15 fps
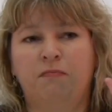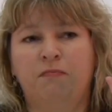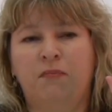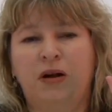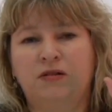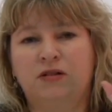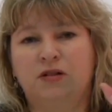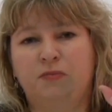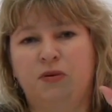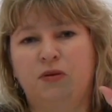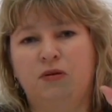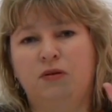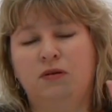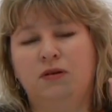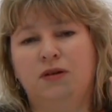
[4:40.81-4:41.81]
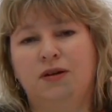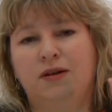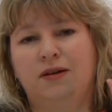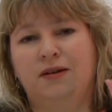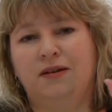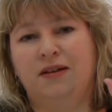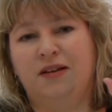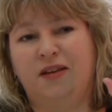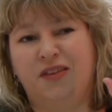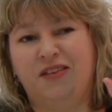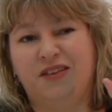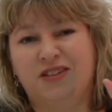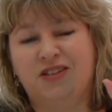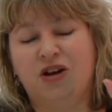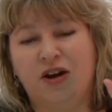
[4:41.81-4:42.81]
multiple, you know,
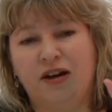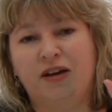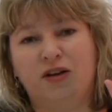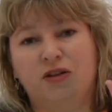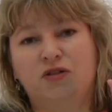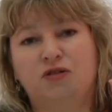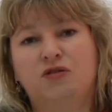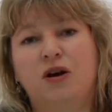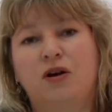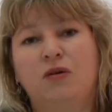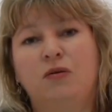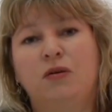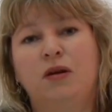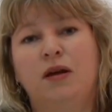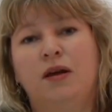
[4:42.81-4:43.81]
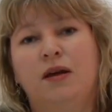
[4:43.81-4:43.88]
that the tight control